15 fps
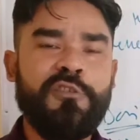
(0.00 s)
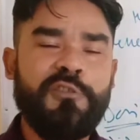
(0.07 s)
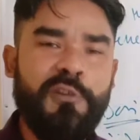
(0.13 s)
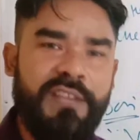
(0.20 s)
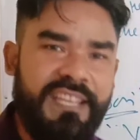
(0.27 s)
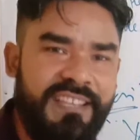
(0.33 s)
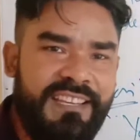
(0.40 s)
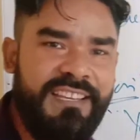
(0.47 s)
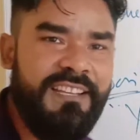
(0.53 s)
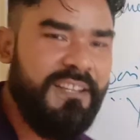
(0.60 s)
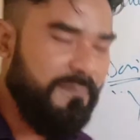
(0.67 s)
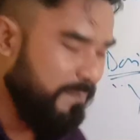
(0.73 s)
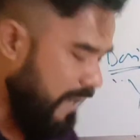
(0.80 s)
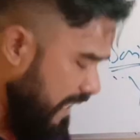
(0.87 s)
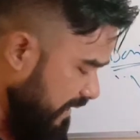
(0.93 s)
So here,
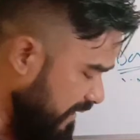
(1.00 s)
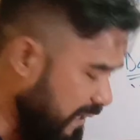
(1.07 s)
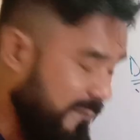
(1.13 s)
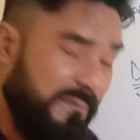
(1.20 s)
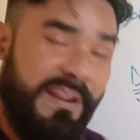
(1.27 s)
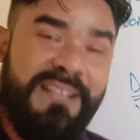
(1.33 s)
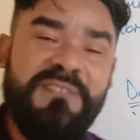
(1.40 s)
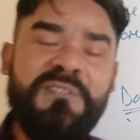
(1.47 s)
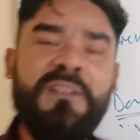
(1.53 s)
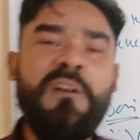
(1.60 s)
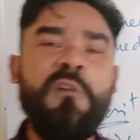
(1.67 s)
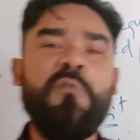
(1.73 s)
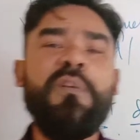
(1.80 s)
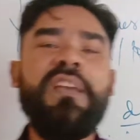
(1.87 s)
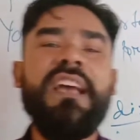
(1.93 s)
my dear friends,
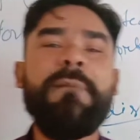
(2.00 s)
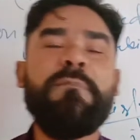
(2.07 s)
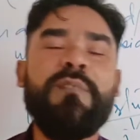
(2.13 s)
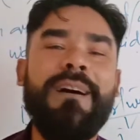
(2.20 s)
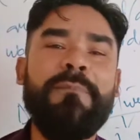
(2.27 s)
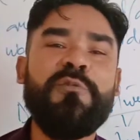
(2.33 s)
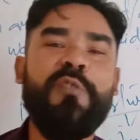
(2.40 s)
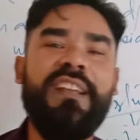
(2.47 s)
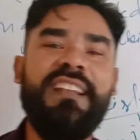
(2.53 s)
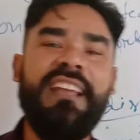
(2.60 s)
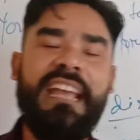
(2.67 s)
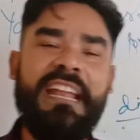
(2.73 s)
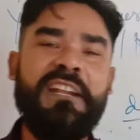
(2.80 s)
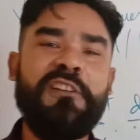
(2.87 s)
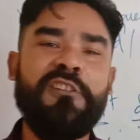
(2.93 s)
we have come to an
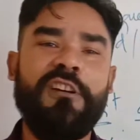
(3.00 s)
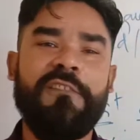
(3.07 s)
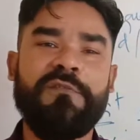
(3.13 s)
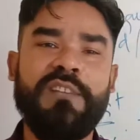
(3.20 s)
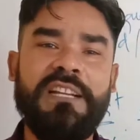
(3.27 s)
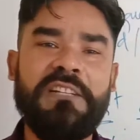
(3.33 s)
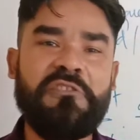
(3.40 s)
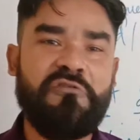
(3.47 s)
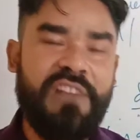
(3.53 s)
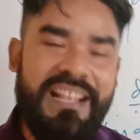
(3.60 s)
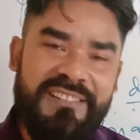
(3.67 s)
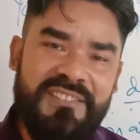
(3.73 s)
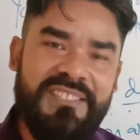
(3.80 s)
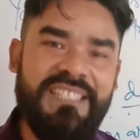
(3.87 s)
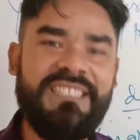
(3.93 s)
end of the
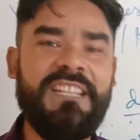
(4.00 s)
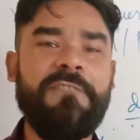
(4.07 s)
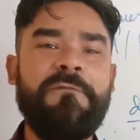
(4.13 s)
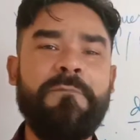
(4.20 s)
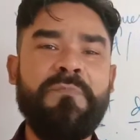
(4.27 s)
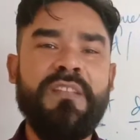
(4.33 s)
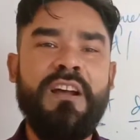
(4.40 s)
transitive,